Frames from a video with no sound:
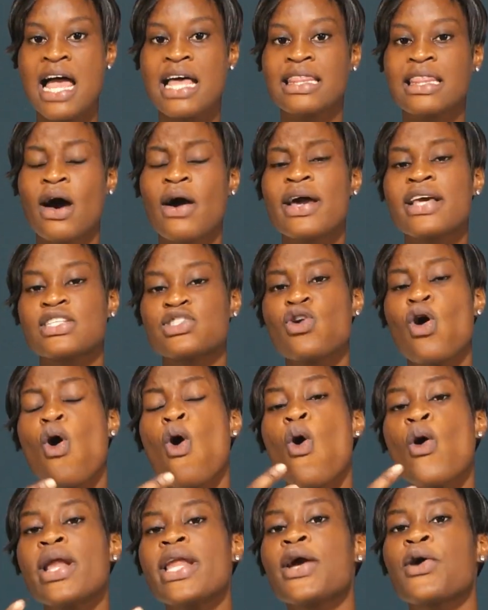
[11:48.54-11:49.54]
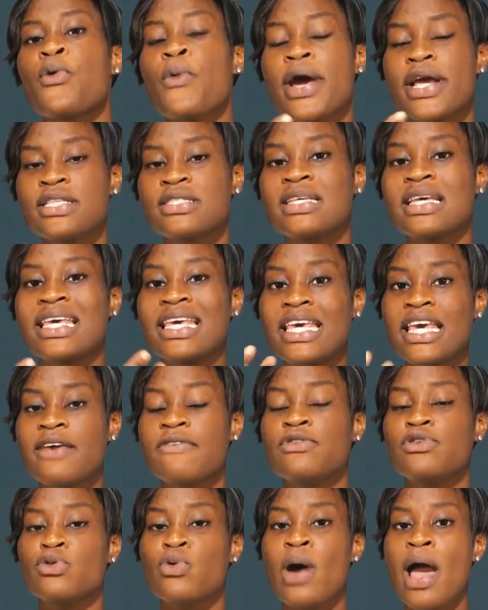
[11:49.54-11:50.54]
Now, it's not only going to
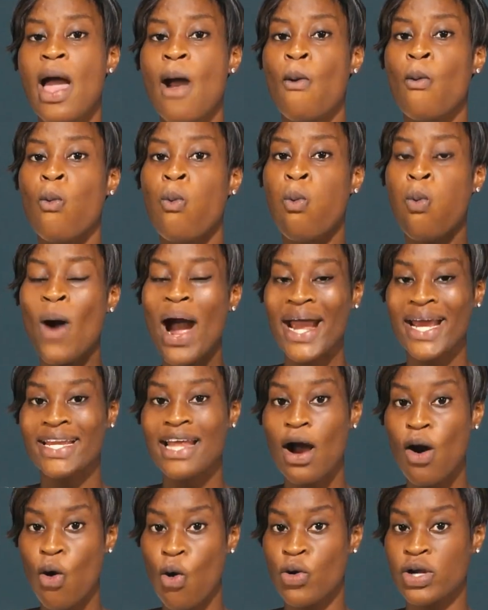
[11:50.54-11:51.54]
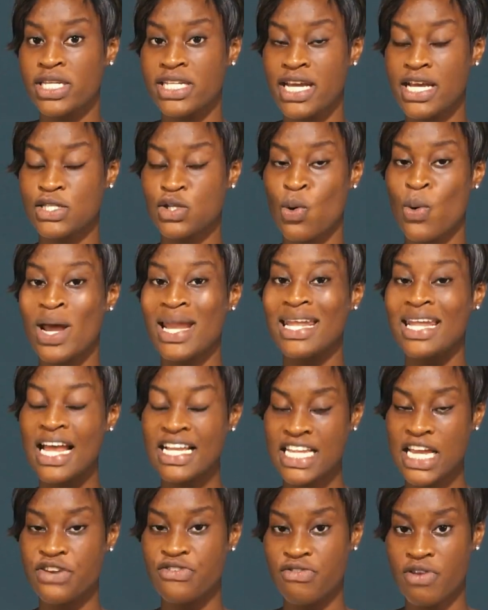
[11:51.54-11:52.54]
give you a wider audience or a
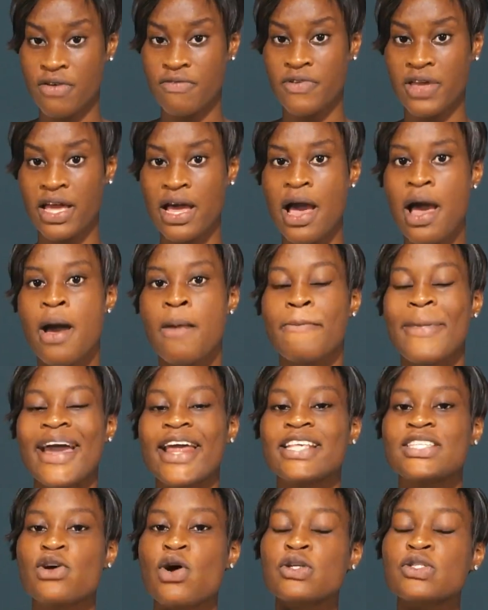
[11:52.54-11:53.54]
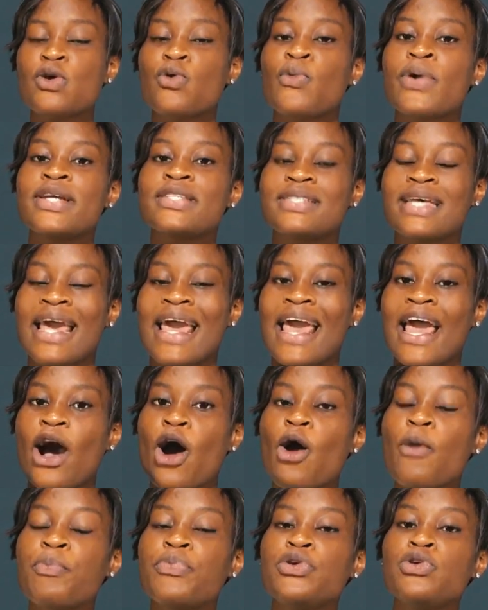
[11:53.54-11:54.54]
larger traffic, but it's also going to
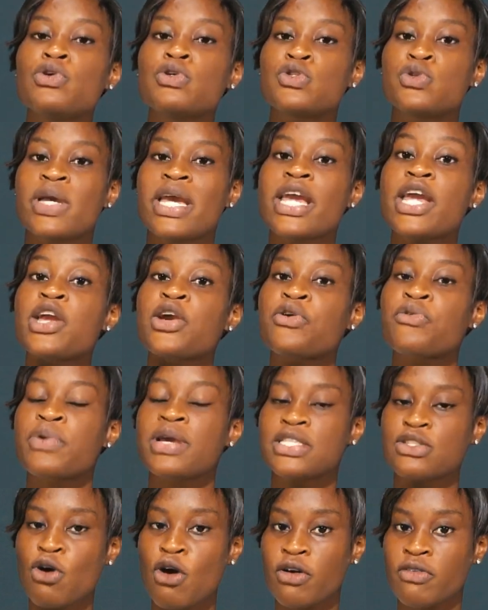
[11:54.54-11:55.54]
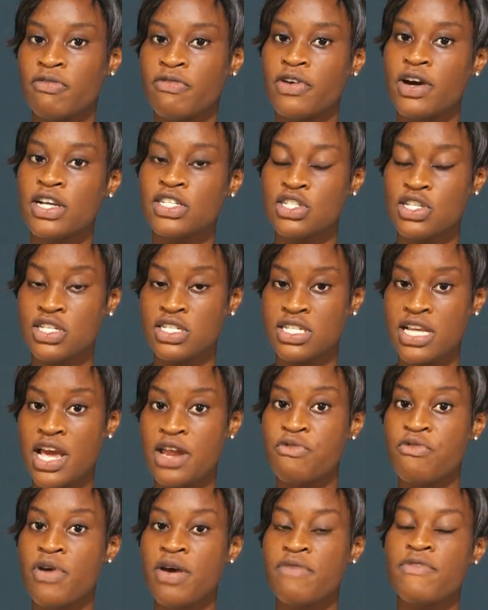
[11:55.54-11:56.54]
help you to increase conversions
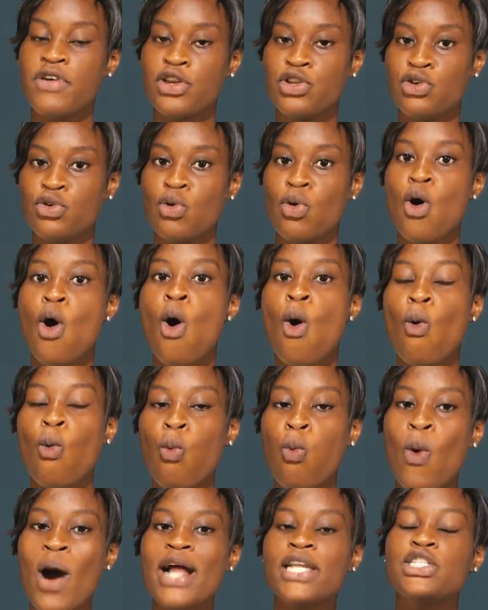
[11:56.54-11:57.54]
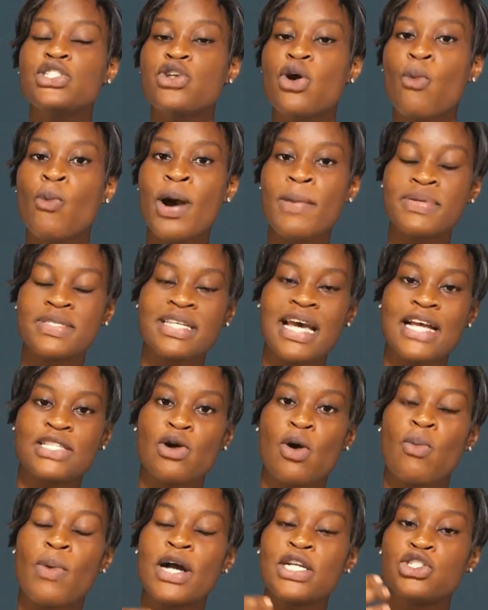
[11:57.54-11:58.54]
and revenue once your
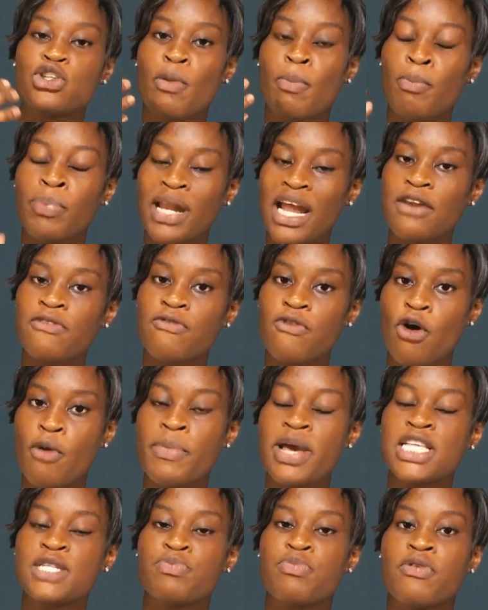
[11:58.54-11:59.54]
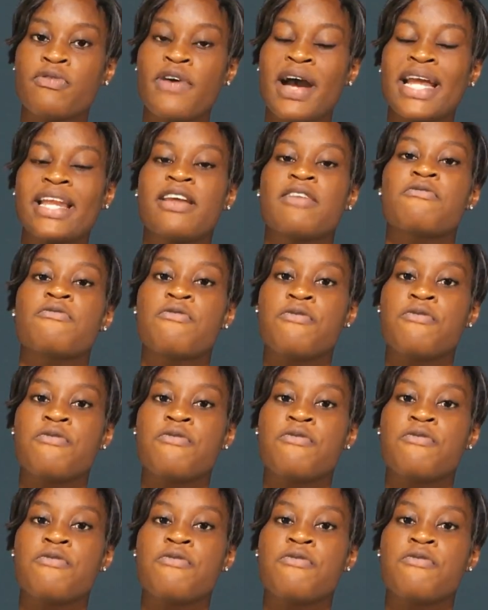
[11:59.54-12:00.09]
website or once your platform is providing